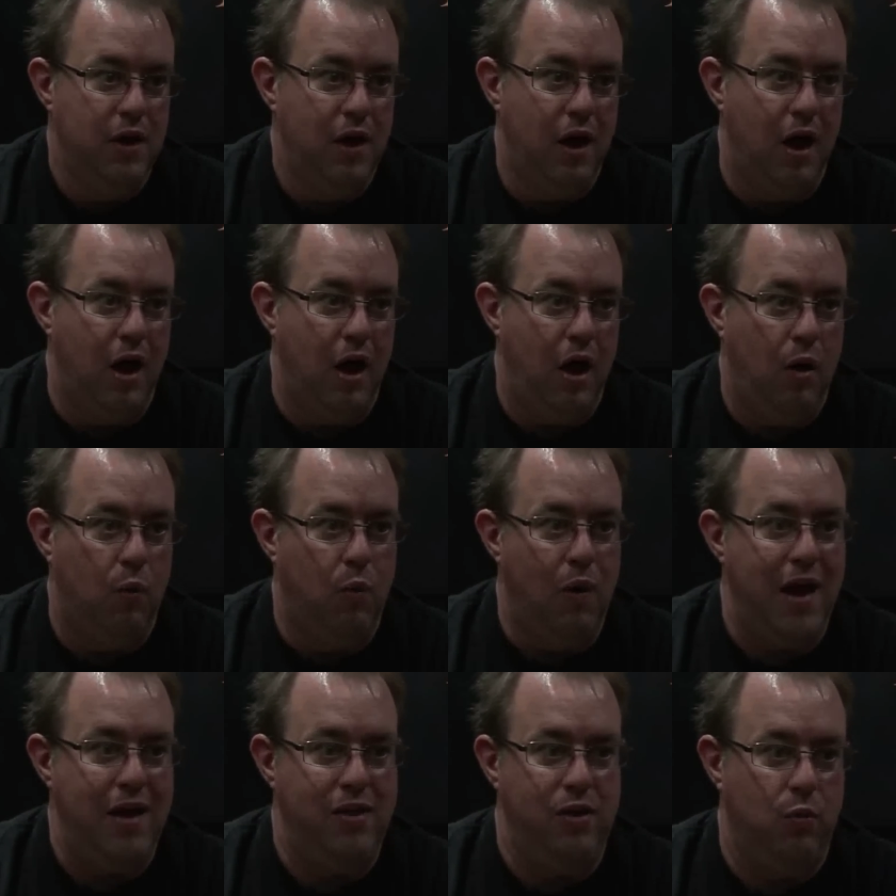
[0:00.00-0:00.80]
a
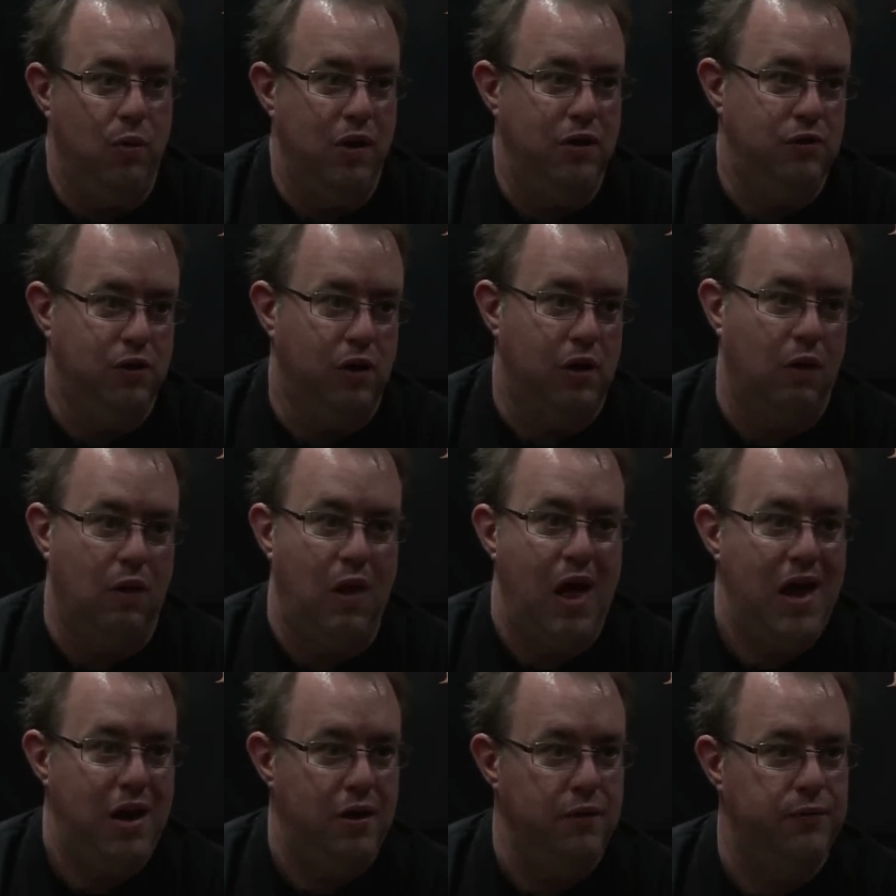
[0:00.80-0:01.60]
way that we took a
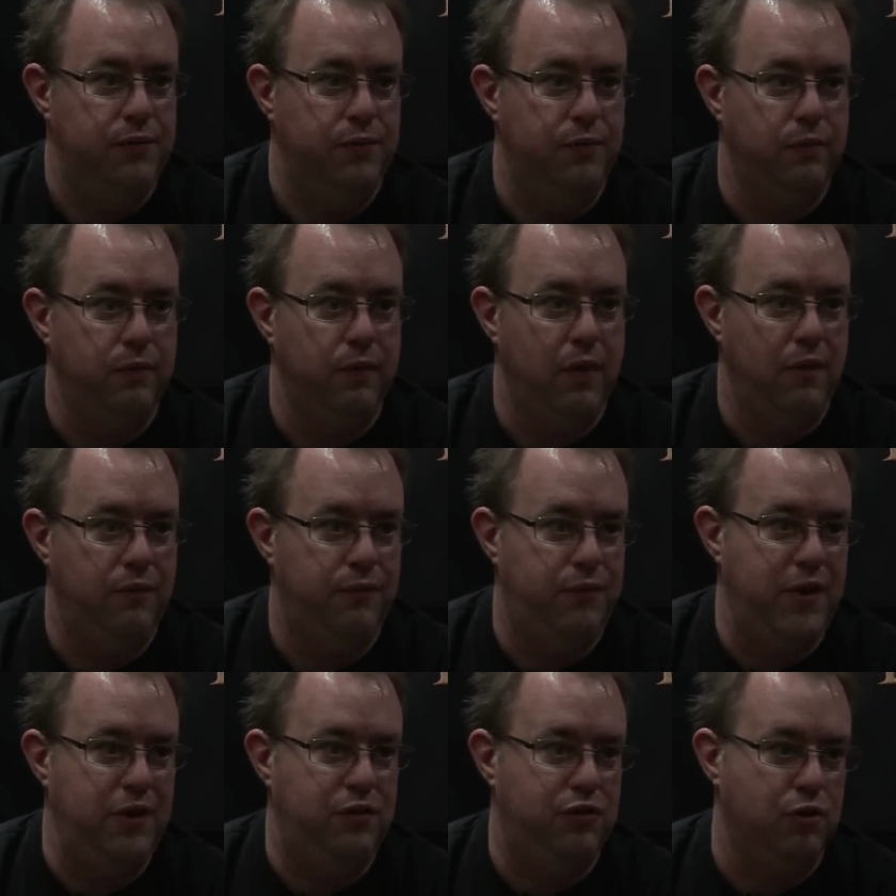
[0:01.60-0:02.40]
lot of
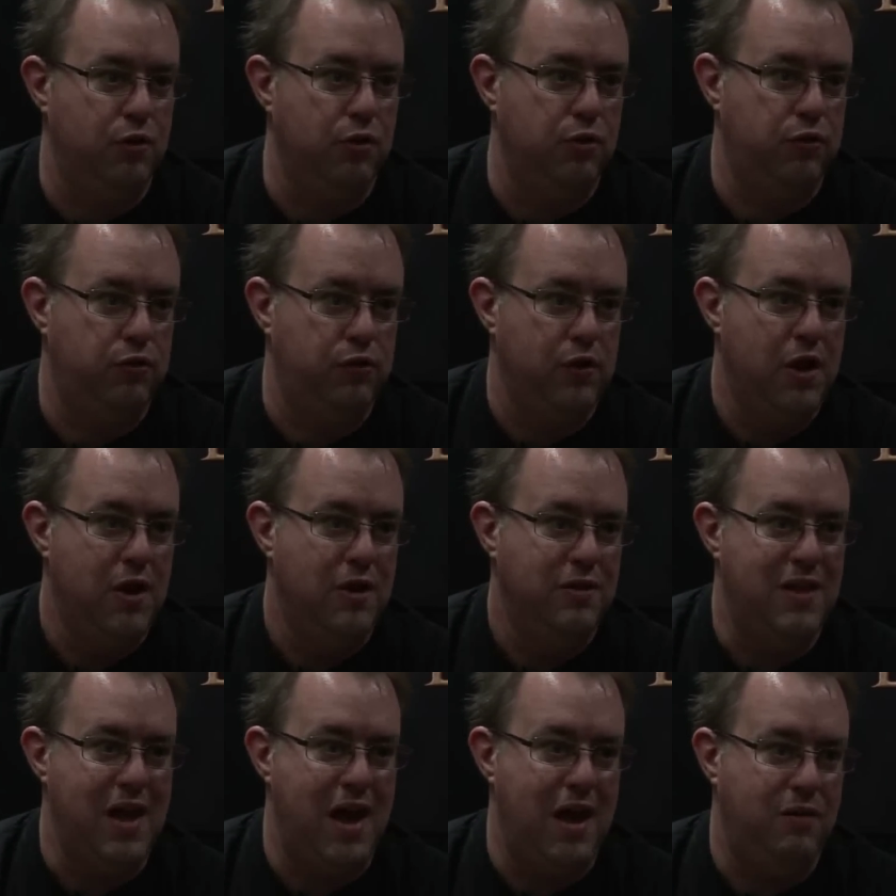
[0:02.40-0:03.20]
features
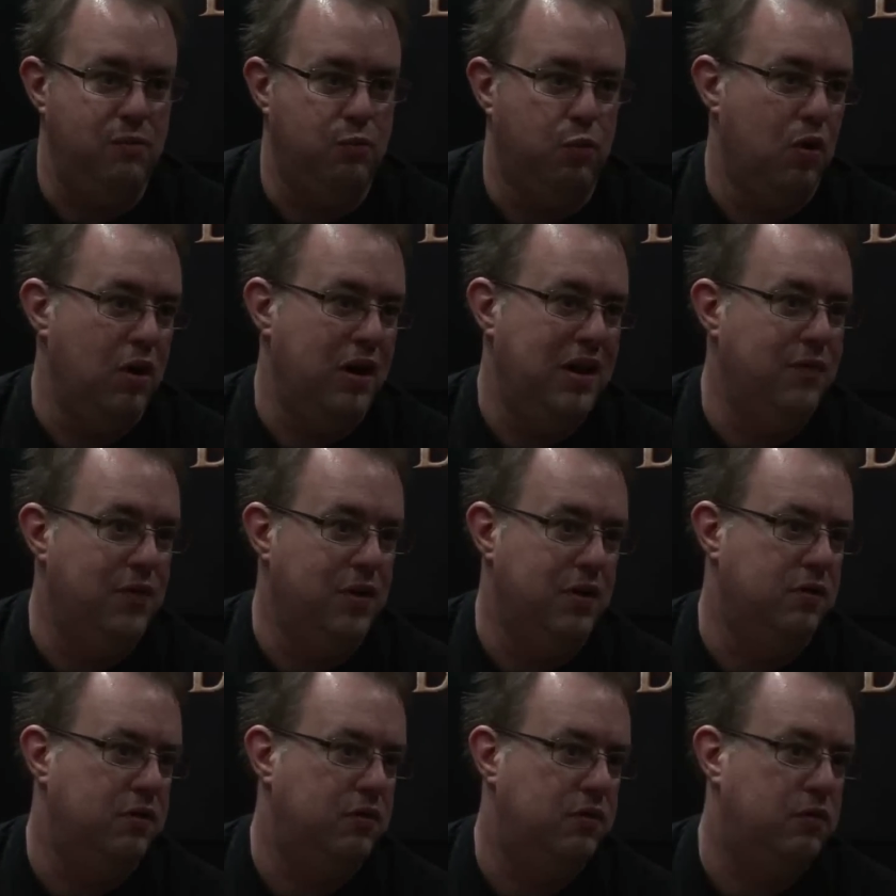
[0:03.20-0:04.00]
that weren't
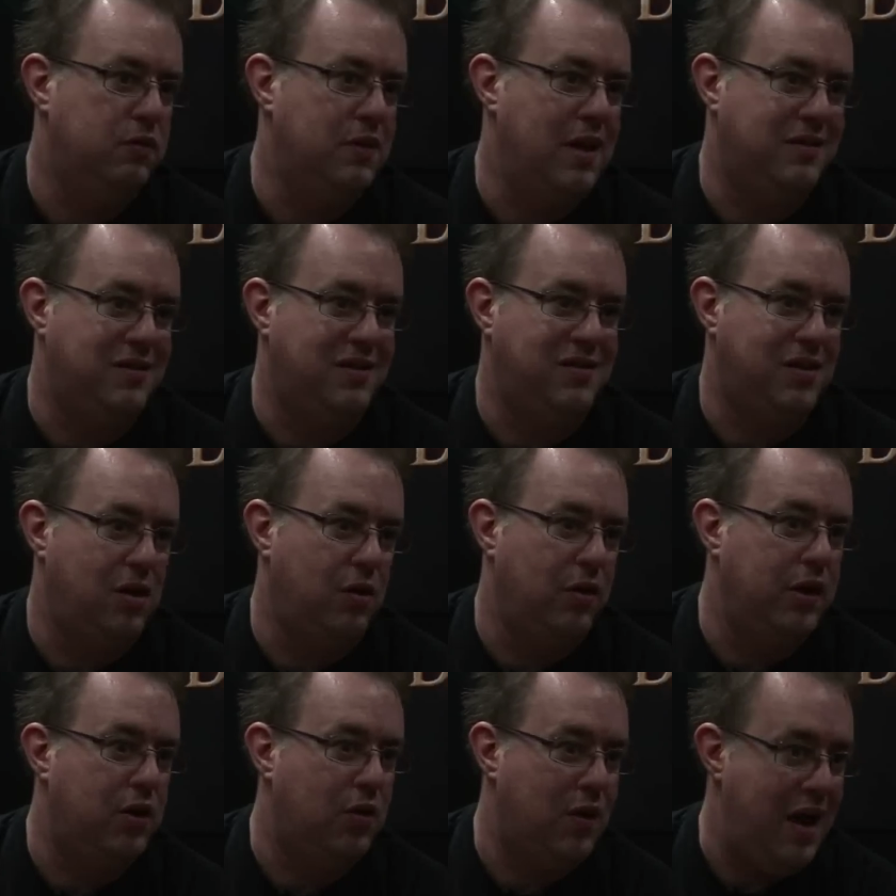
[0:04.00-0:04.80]
even
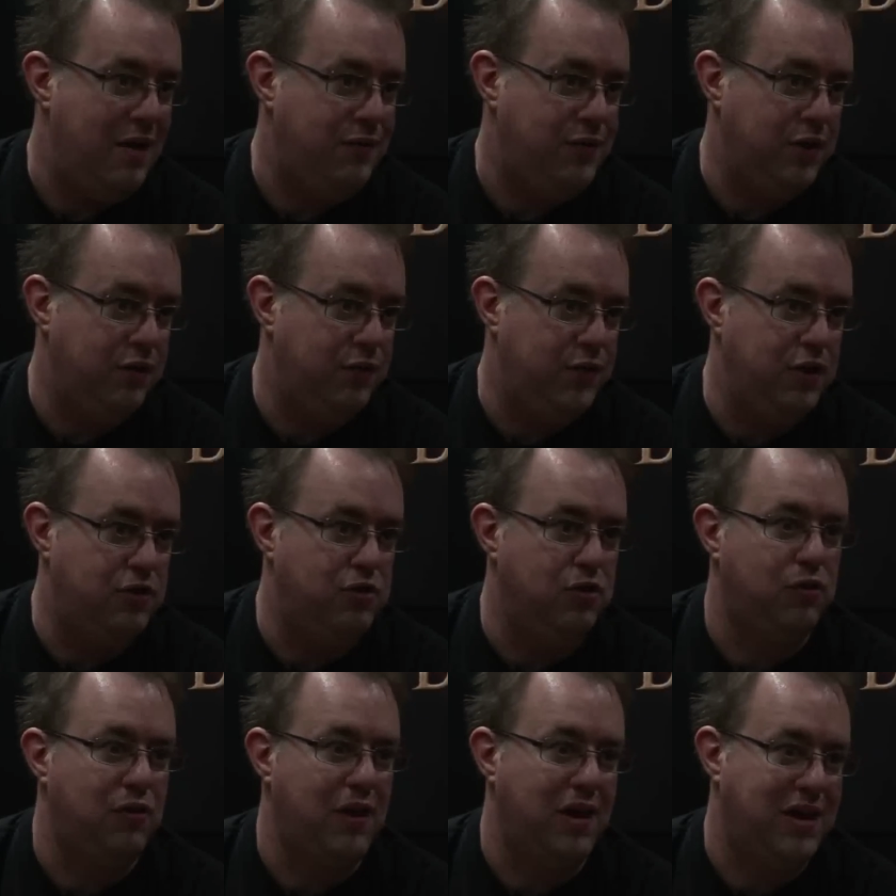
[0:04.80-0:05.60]
necessarily crafting
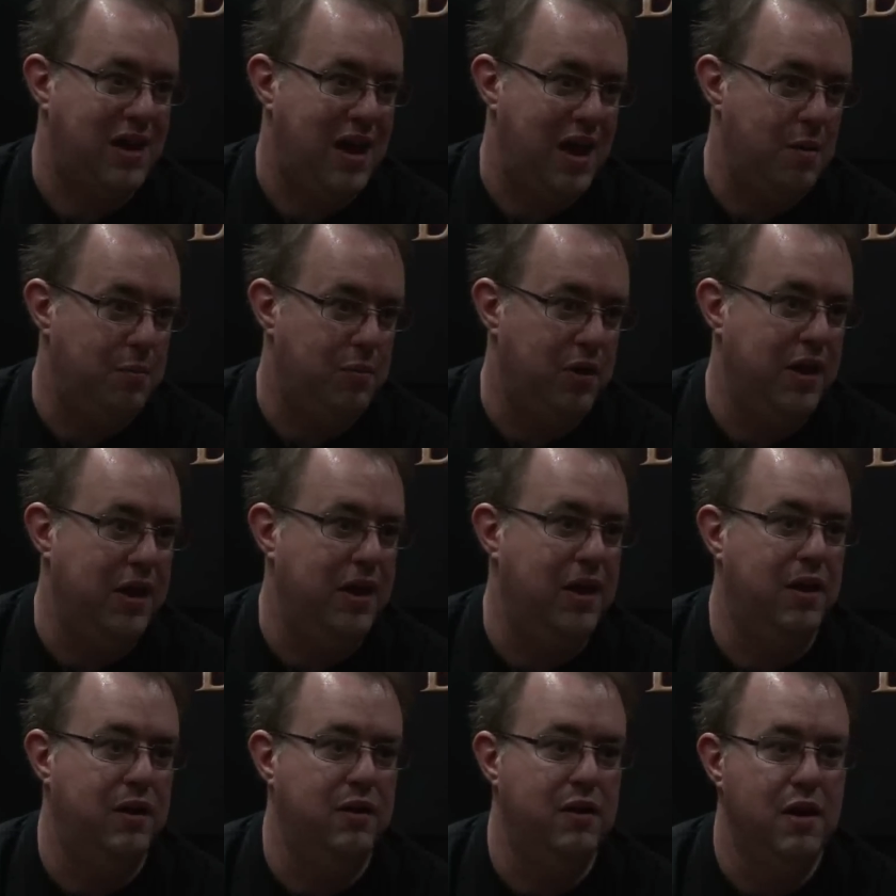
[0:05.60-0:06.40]
features, like
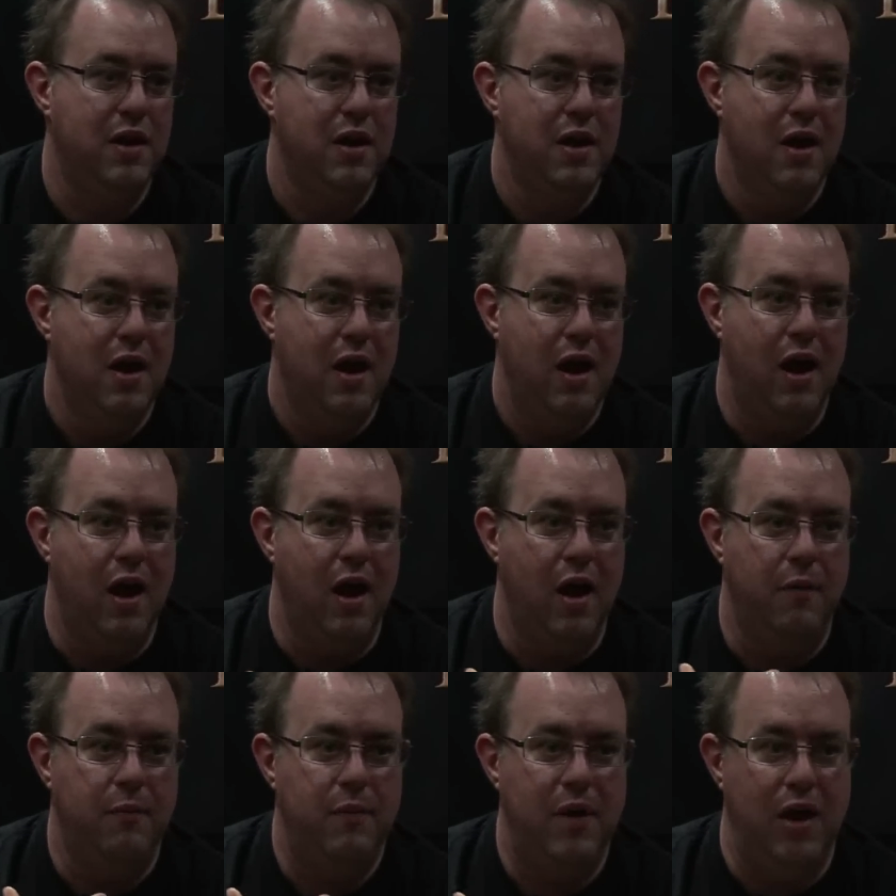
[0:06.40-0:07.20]
gambling
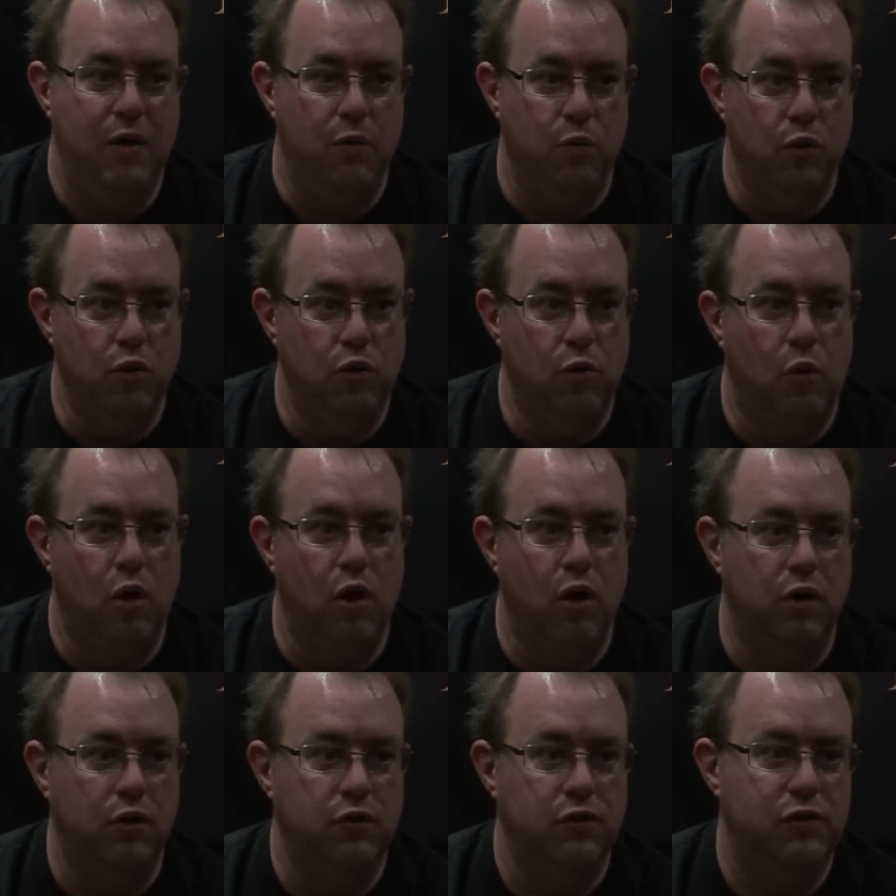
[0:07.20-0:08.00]
and rune
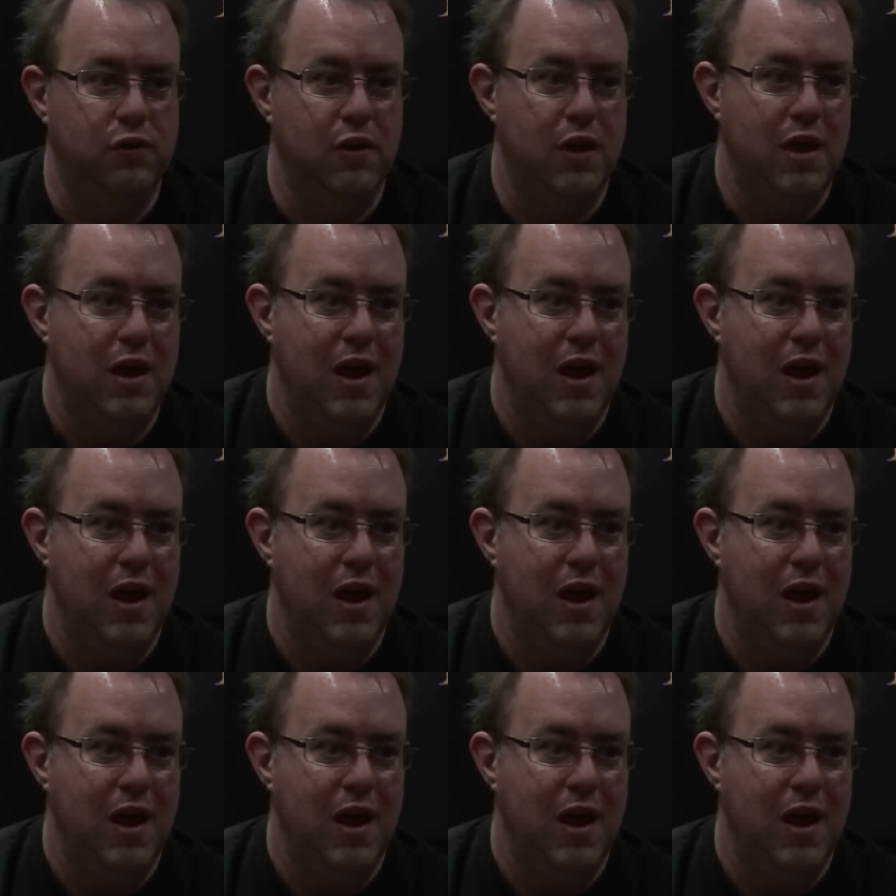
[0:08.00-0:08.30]
words,